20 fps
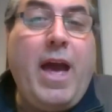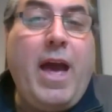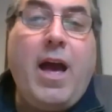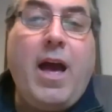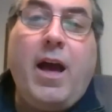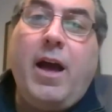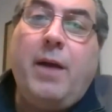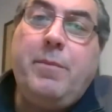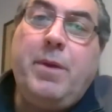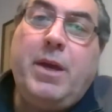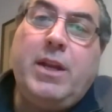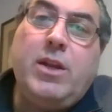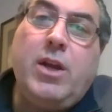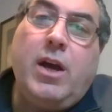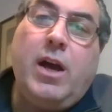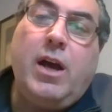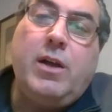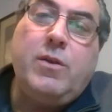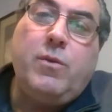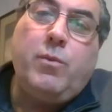I mean,
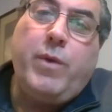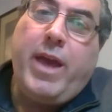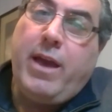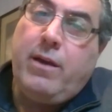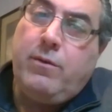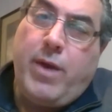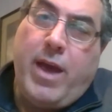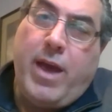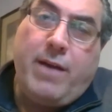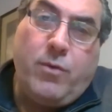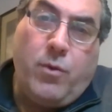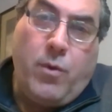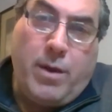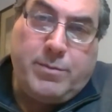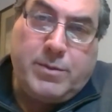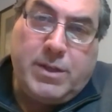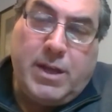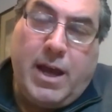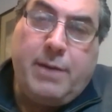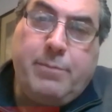we have a
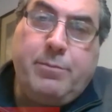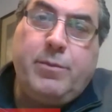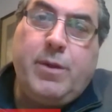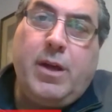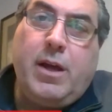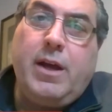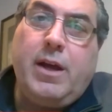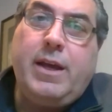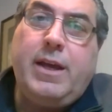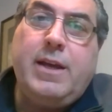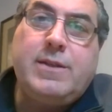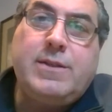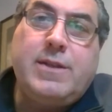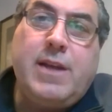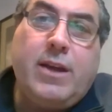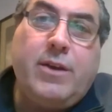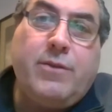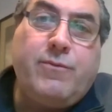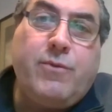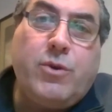website,
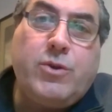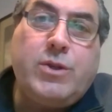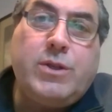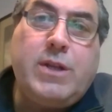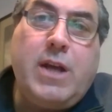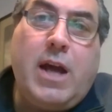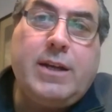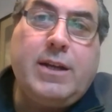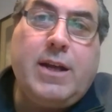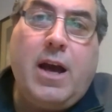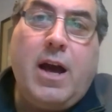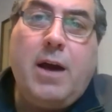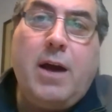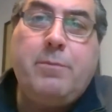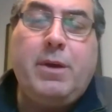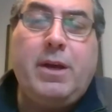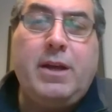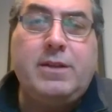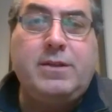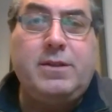
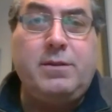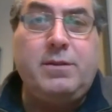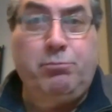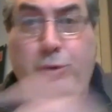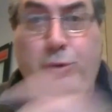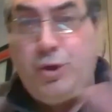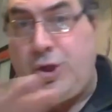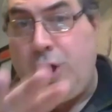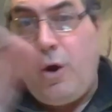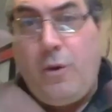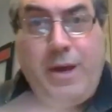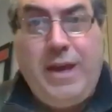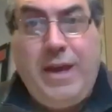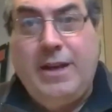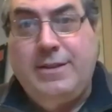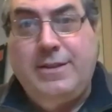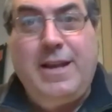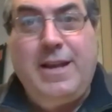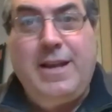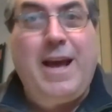esiconvergent.com. It's Butchko
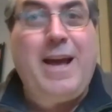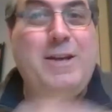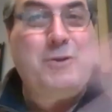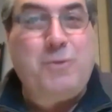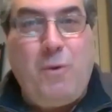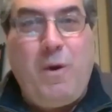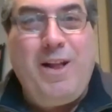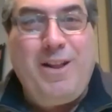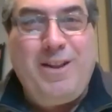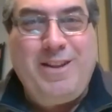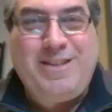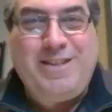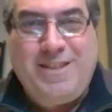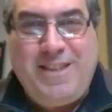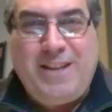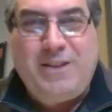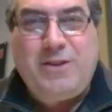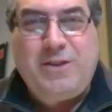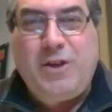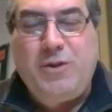ESI as well.
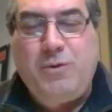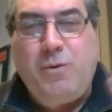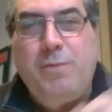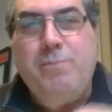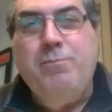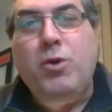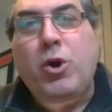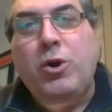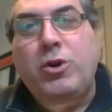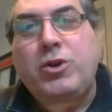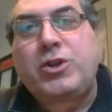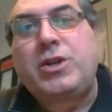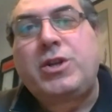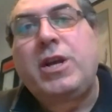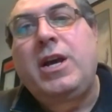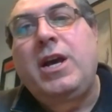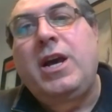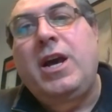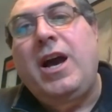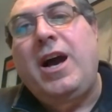That's because we merged
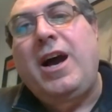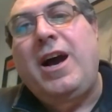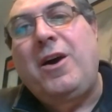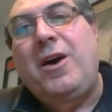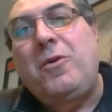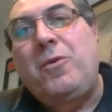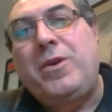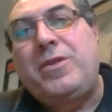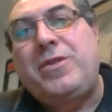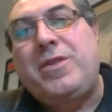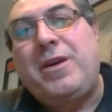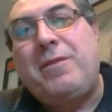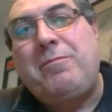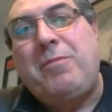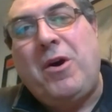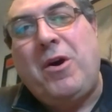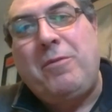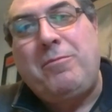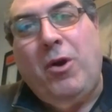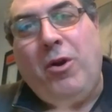with a
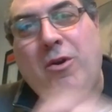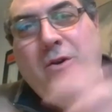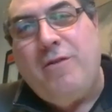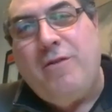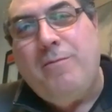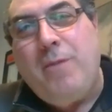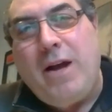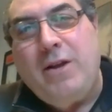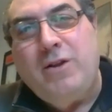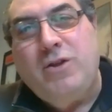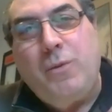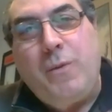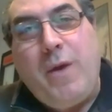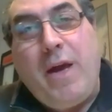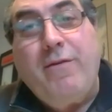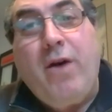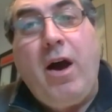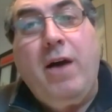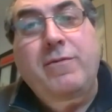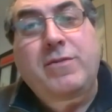partner of mine. So we
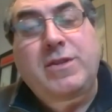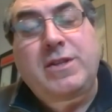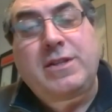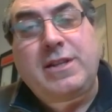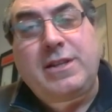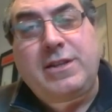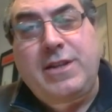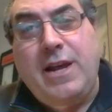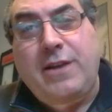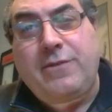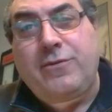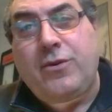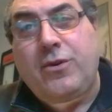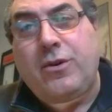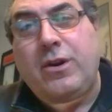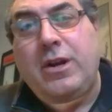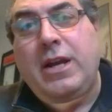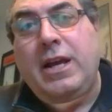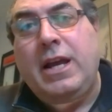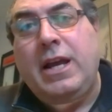have offices in
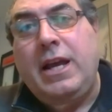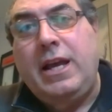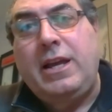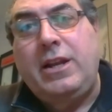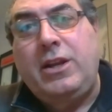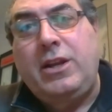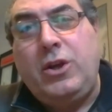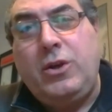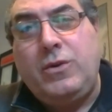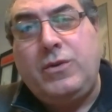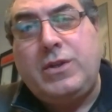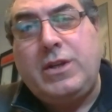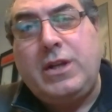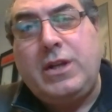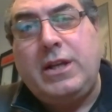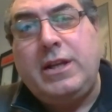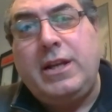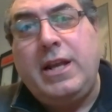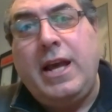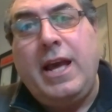Denver, in
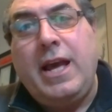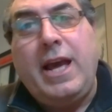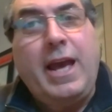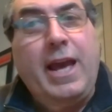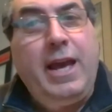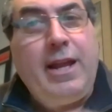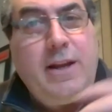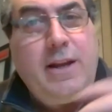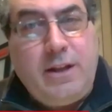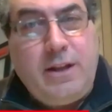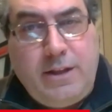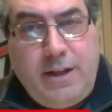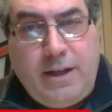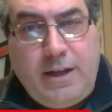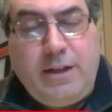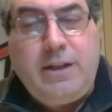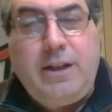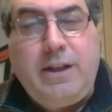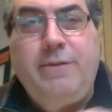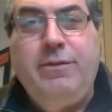Houston, and
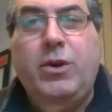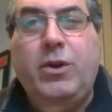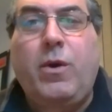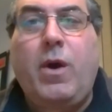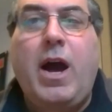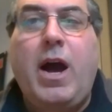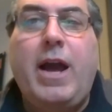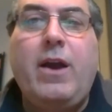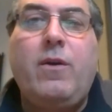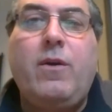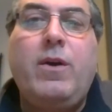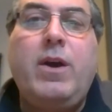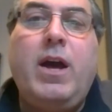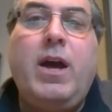in Cleveland, Ohio.